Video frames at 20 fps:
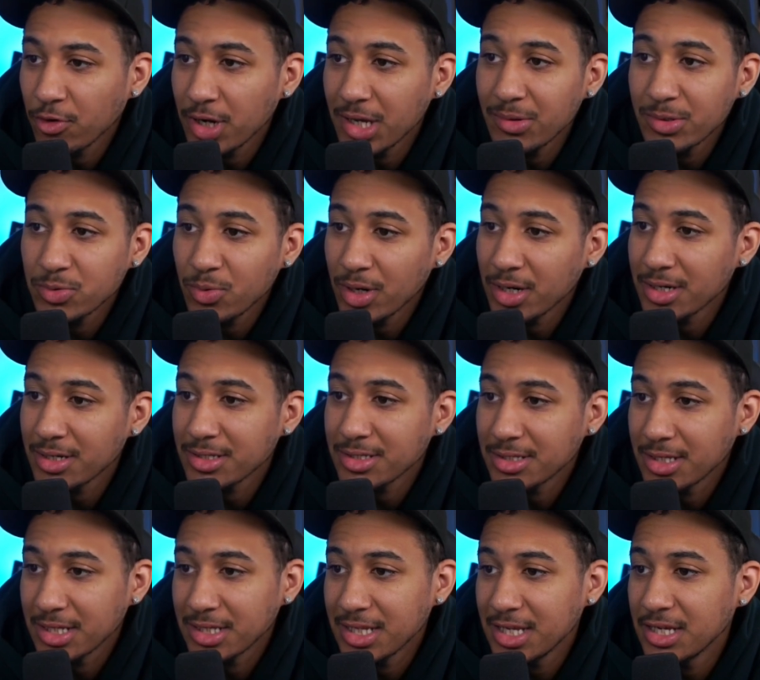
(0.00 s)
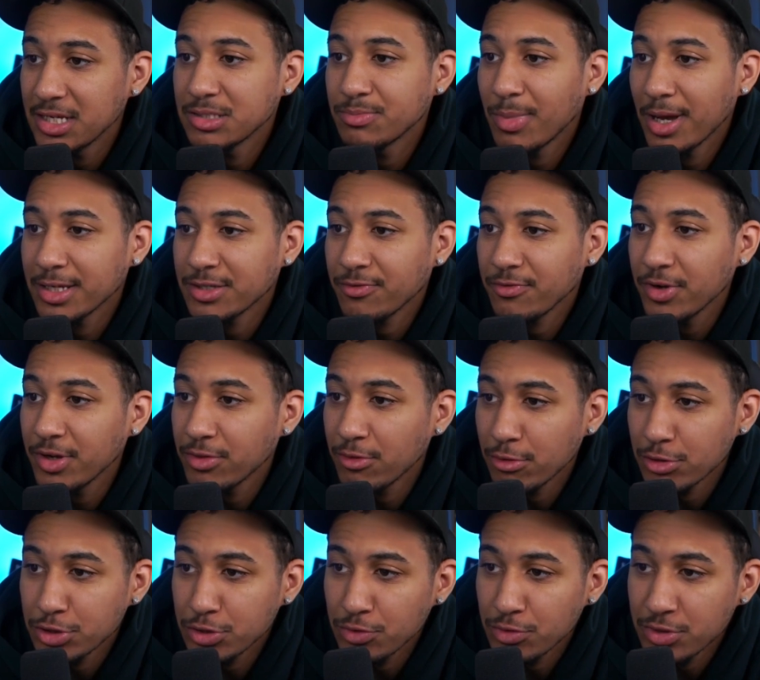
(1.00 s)
He was one of the league's best free throw
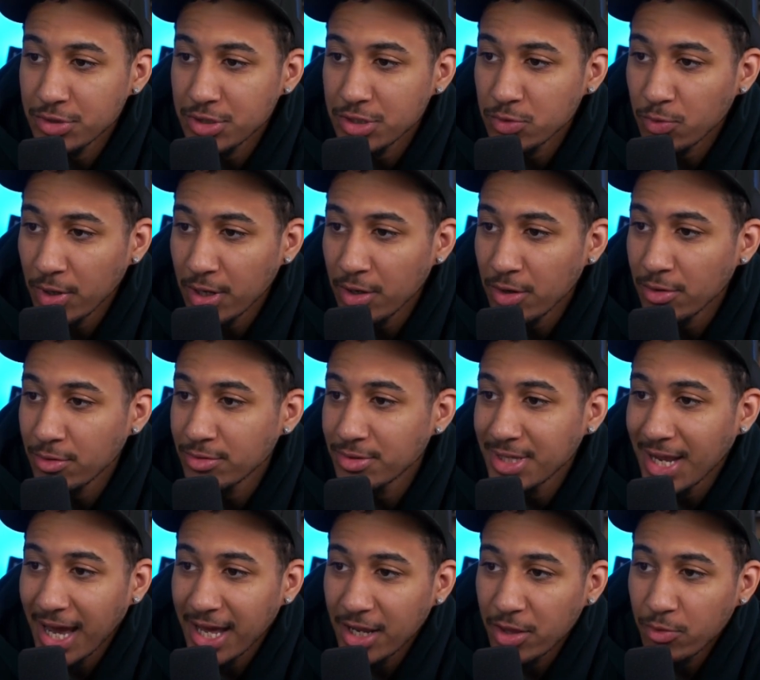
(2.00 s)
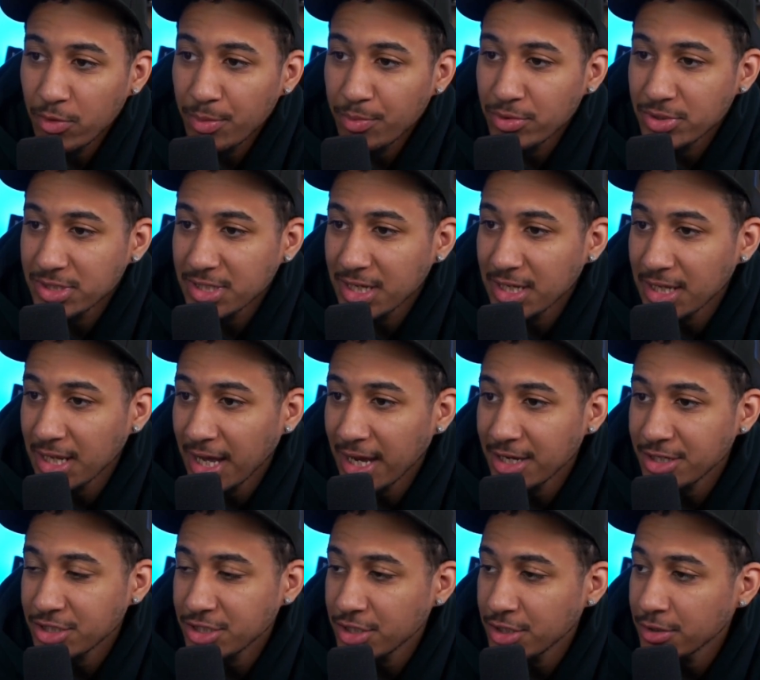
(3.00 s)
shooters as well, 93%
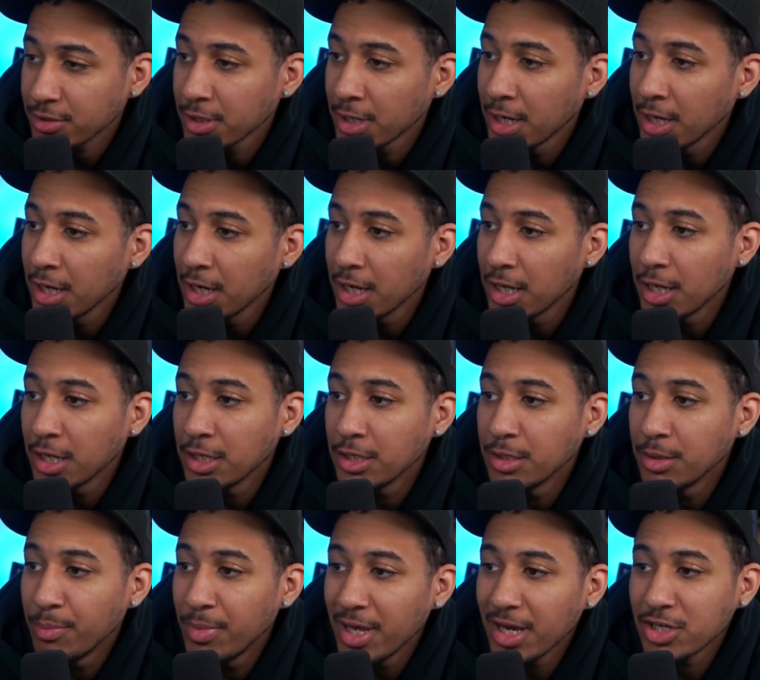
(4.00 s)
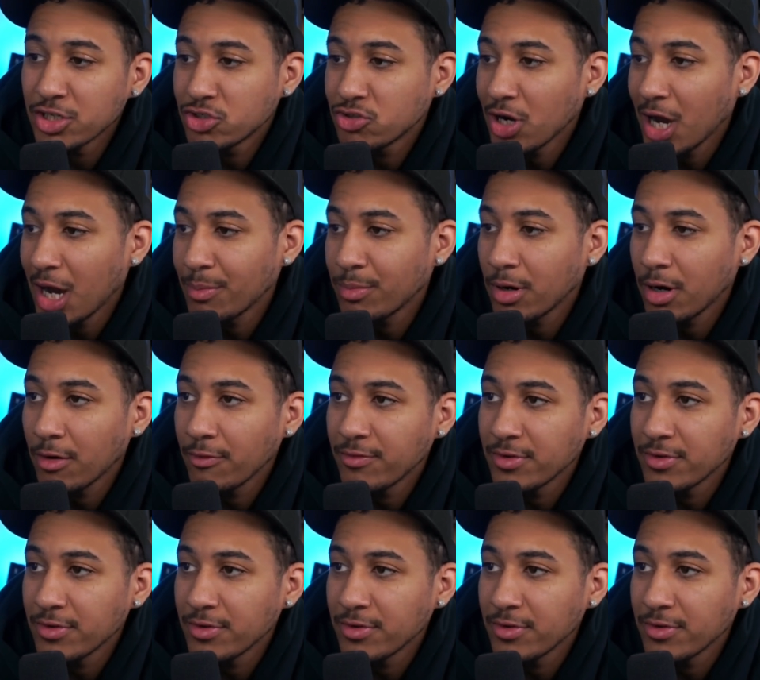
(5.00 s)
last year. The biggest drop off